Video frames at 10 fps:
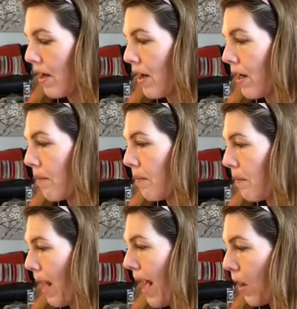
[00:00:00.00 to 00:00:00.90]

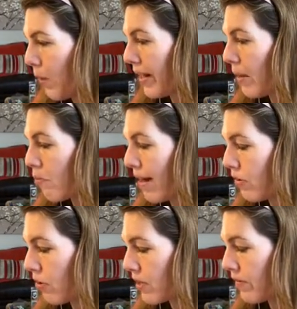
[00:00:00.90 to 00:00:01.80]
how we keep
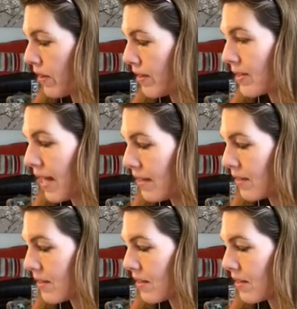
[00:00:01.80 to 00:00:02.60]
records of consent,